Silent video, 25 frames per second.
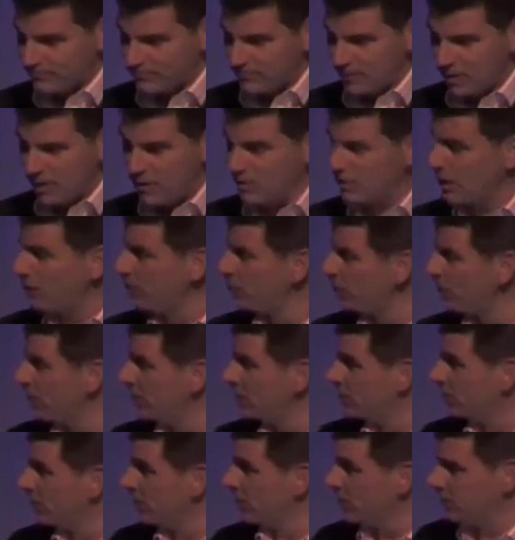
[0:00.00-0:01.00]
a couple of
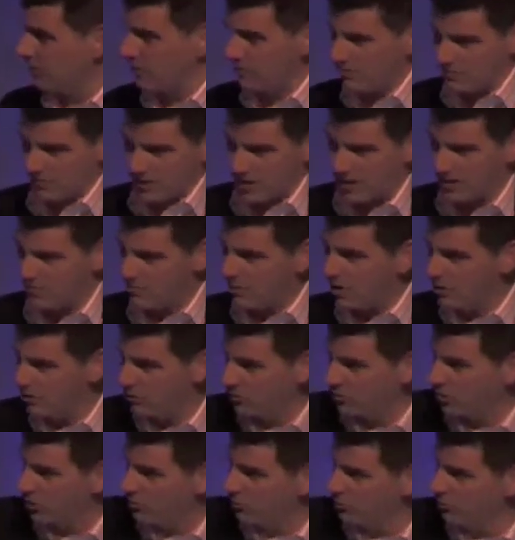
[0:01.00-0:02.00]
weeks ago,
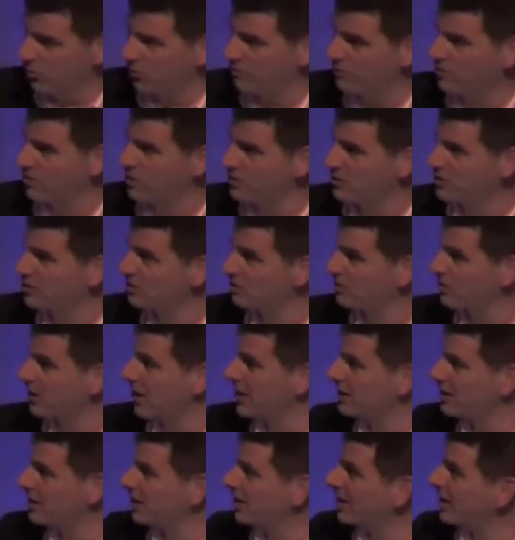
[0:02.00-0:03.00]
Michael Conroy mentioned to me,
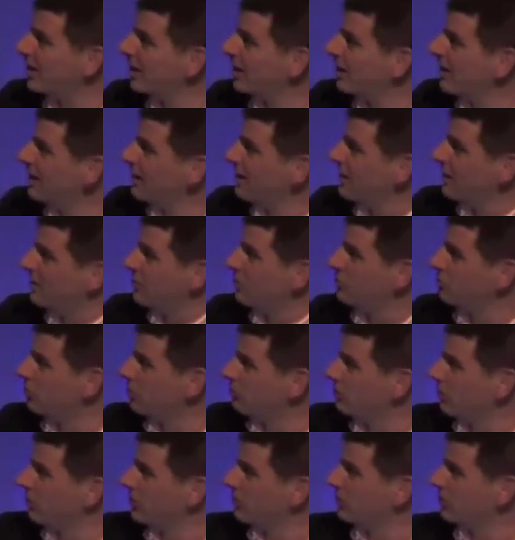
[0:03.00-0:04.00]
actually, that
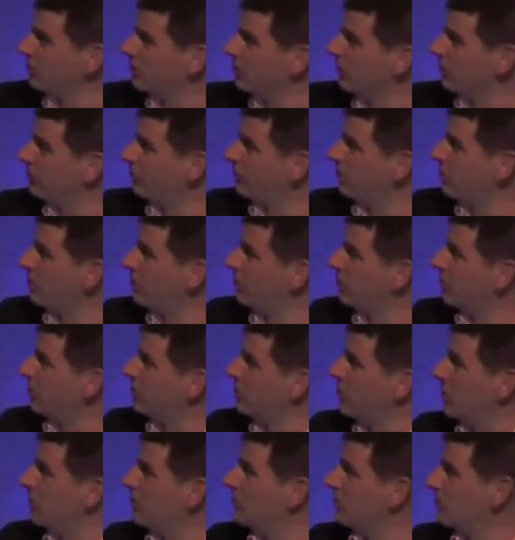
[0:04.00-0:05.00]
Dropbox delivery for
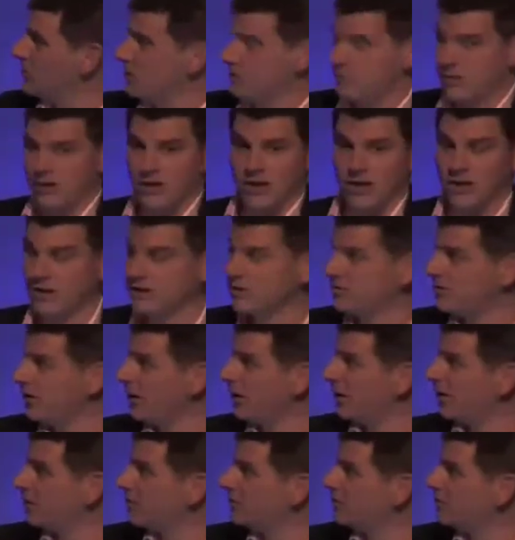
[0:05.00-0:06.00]
consumers is a bit like
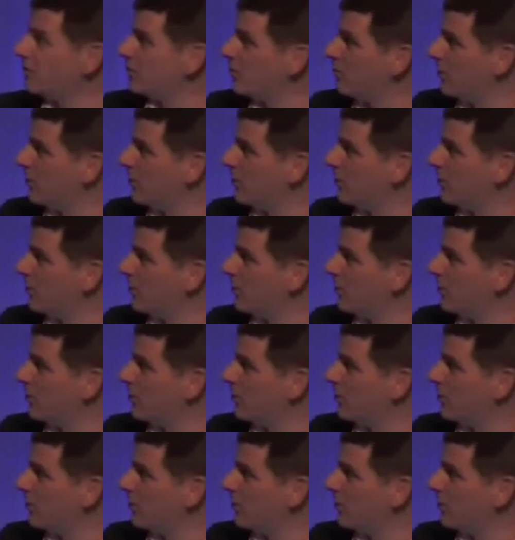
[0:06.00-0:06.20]
sex.